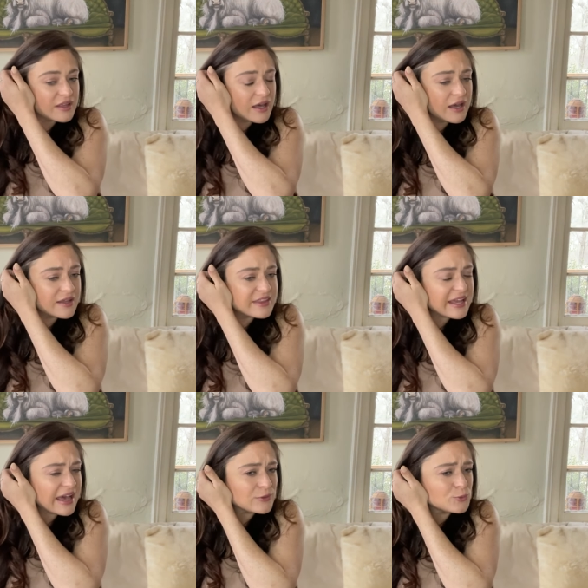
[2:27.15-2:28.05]
uh, they
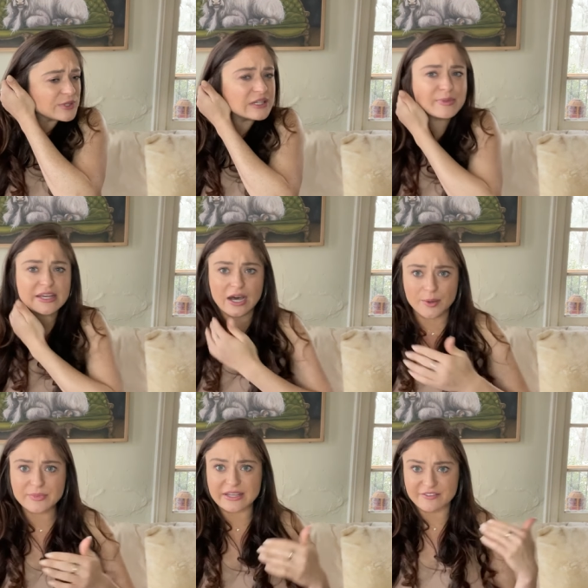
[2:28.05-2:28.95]
hadn't really
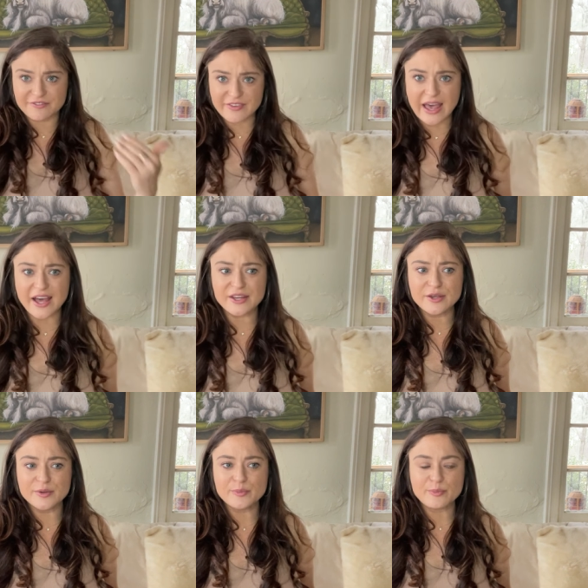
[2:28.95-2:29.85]
become like a fad
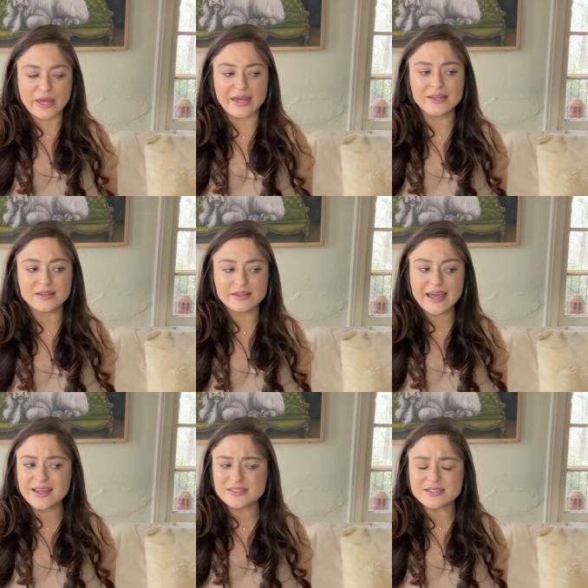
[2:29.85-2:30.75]
pet
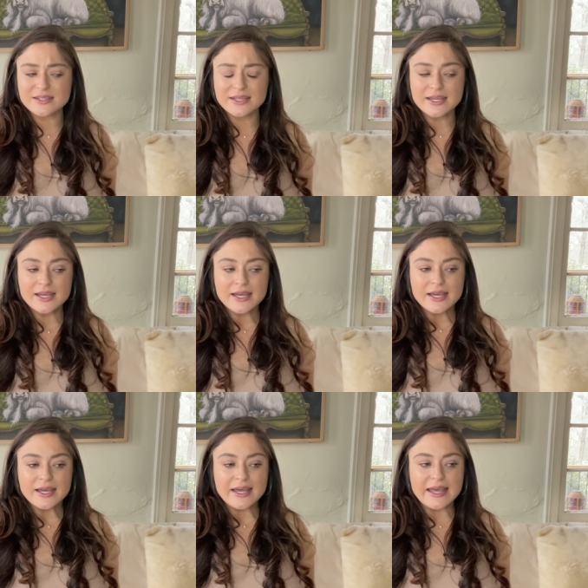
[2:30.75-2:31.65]
yet.
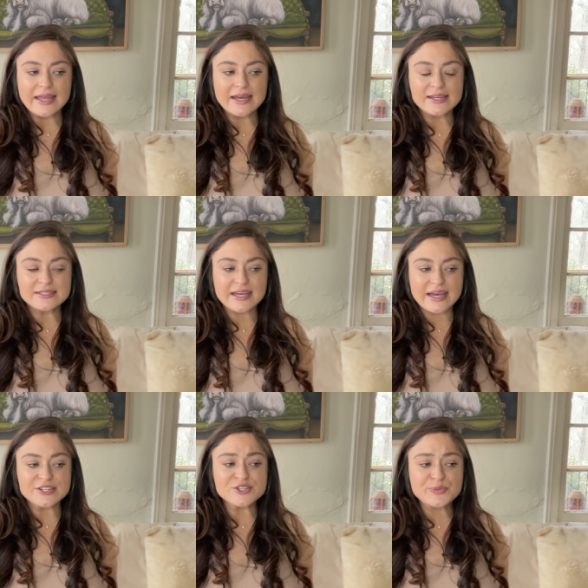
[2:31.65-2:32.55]
And
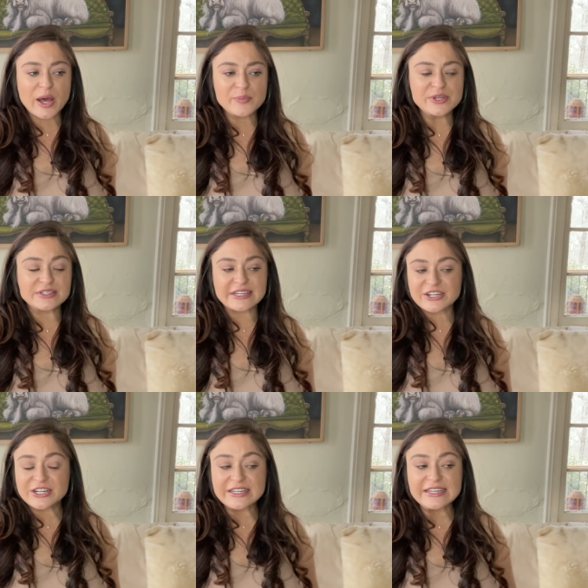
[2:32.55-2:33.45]
as their
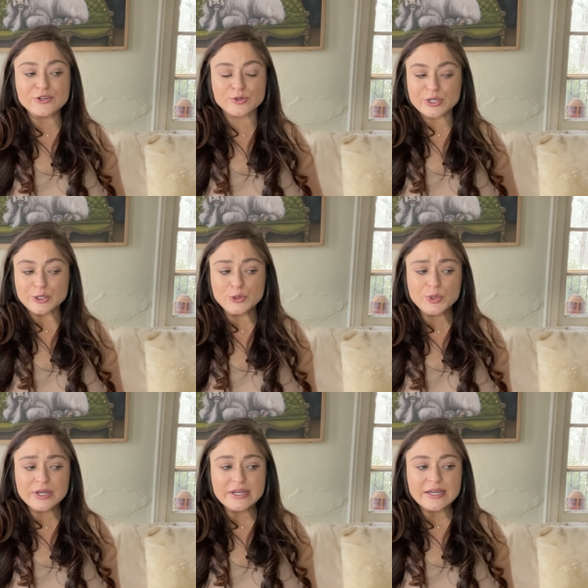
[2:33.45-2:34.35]
popularity grew,
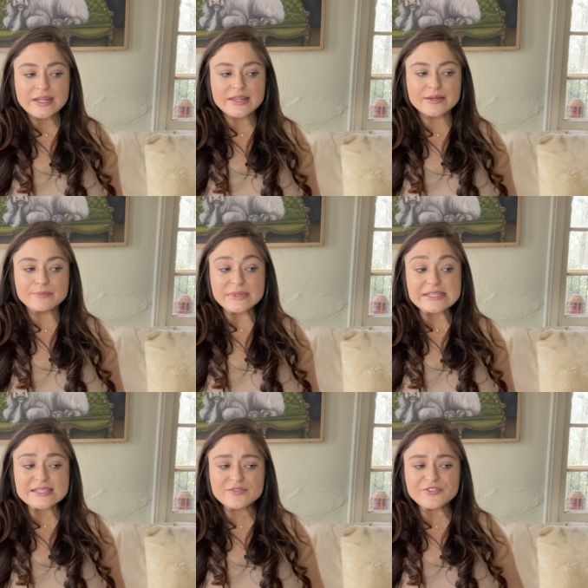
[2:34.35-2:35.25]
the
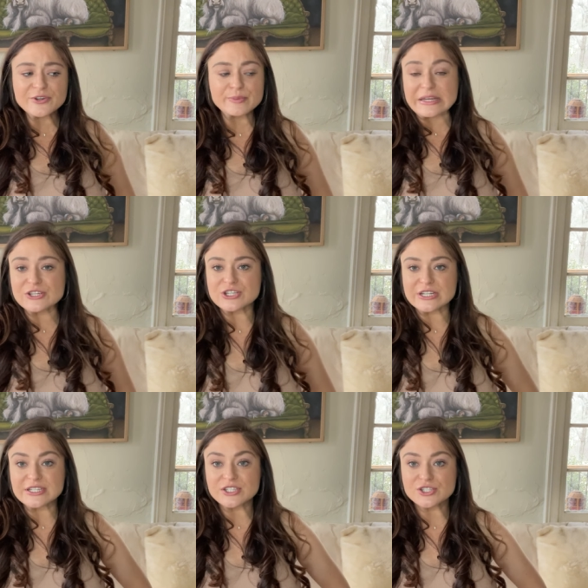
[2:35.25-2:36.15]

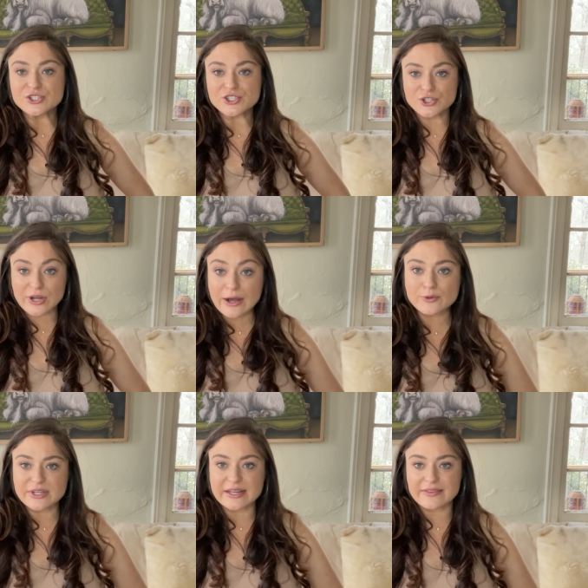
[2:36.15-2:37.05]
misinformation
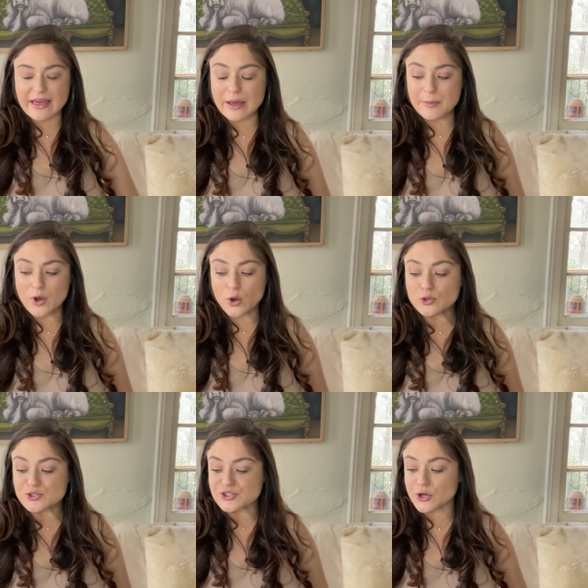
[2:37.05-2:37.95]
surrounding them
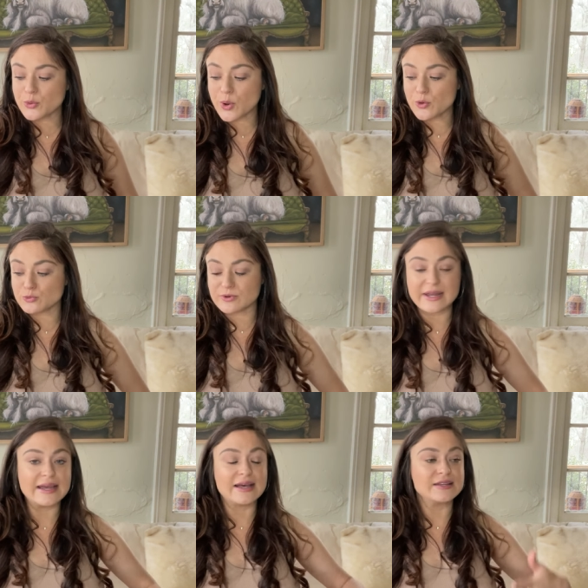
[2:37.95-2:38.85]
also
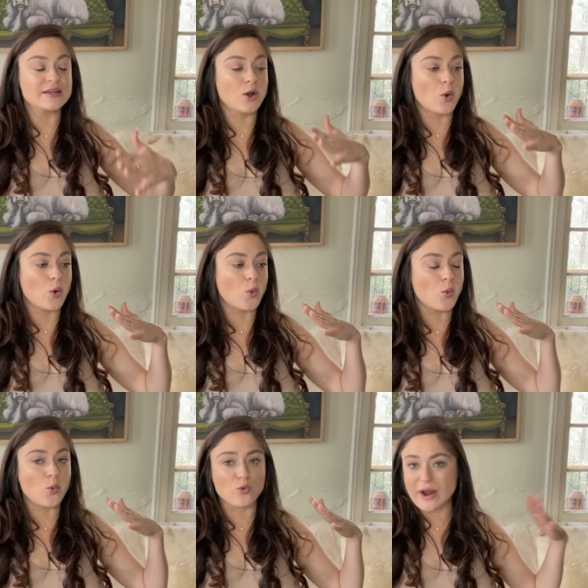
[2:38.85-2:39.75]
ran
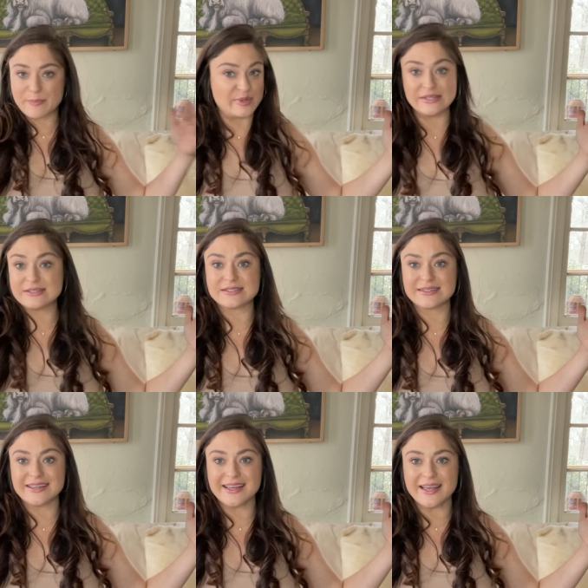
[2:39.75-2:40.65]
rampant.
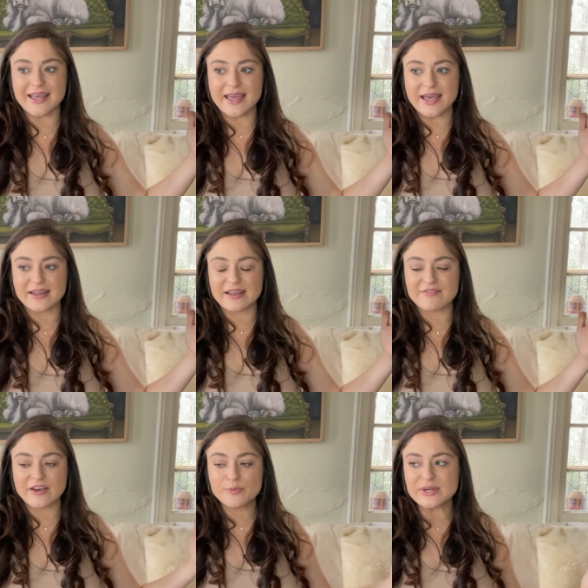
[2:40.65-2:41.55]
And I
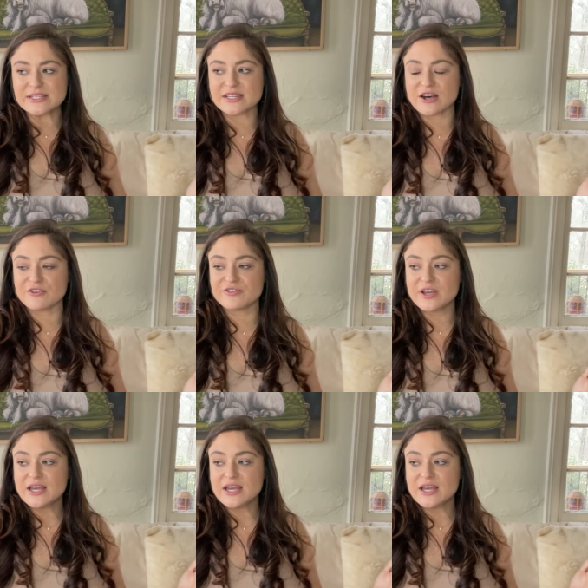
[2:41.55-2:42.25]
found myself